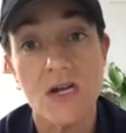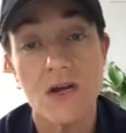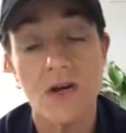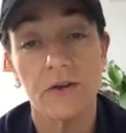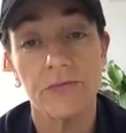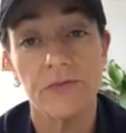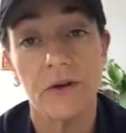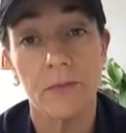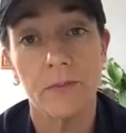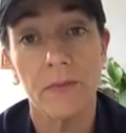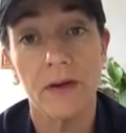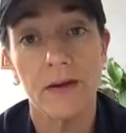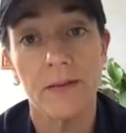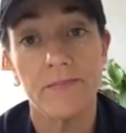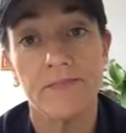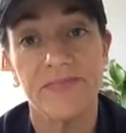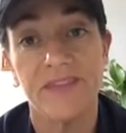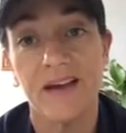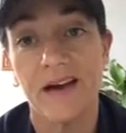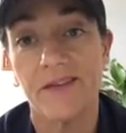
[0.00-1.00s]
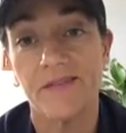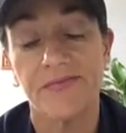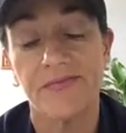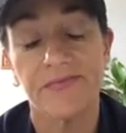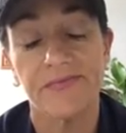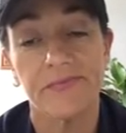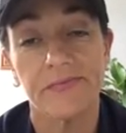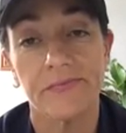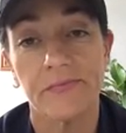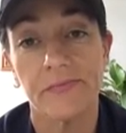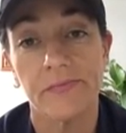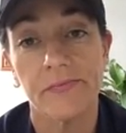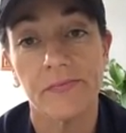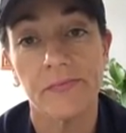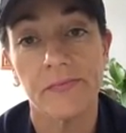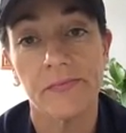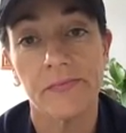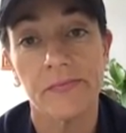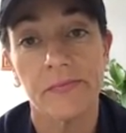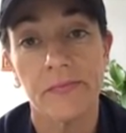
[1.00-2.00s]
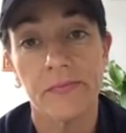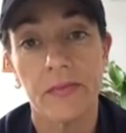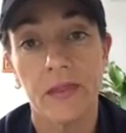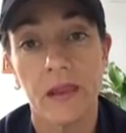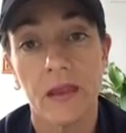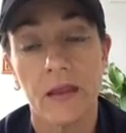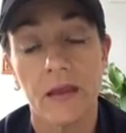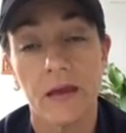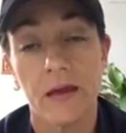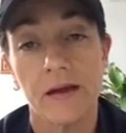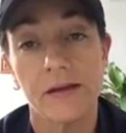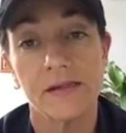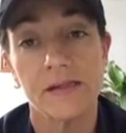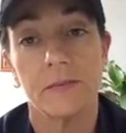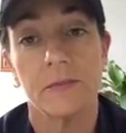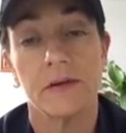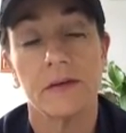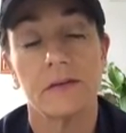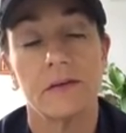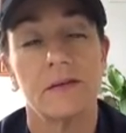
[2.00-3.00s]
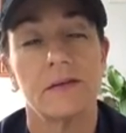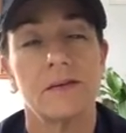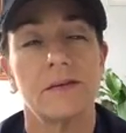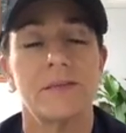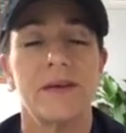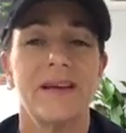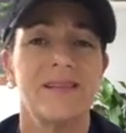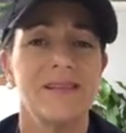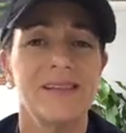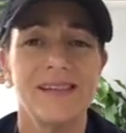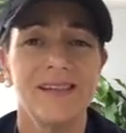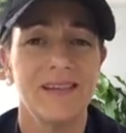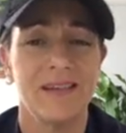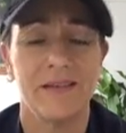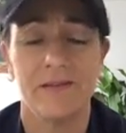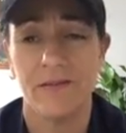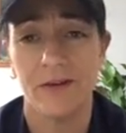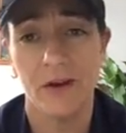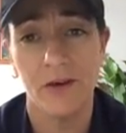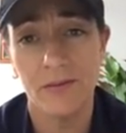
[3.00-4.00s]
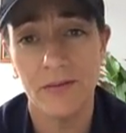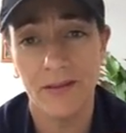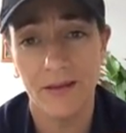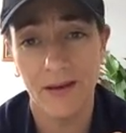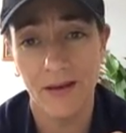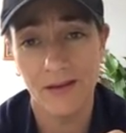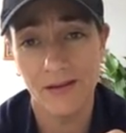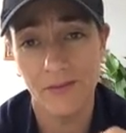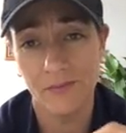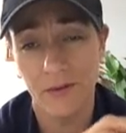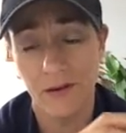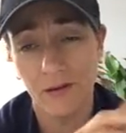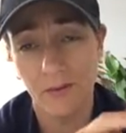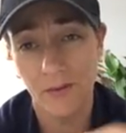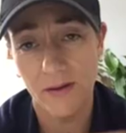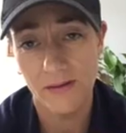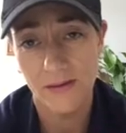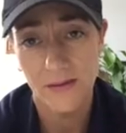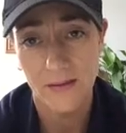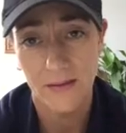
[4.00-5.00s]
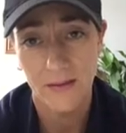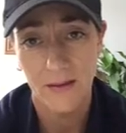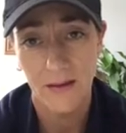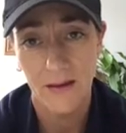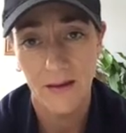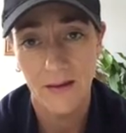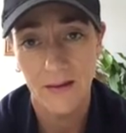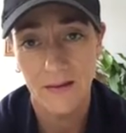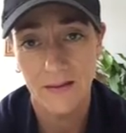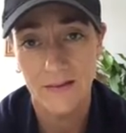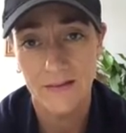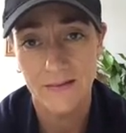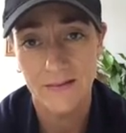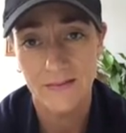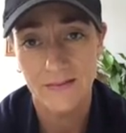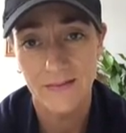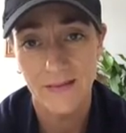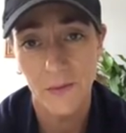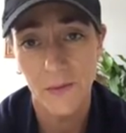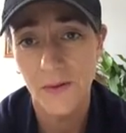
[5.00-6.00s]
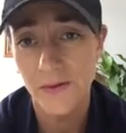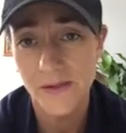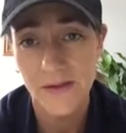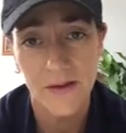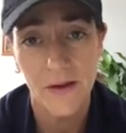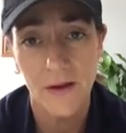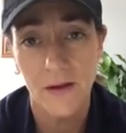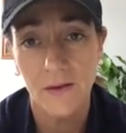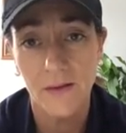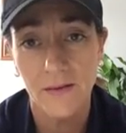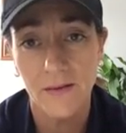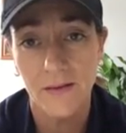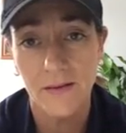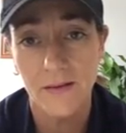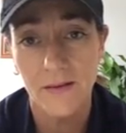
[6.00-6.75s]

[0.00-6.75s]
F number? No. Case number? Oh, mate, I didn't even open the case. My iPad's in the car. Are we good to go?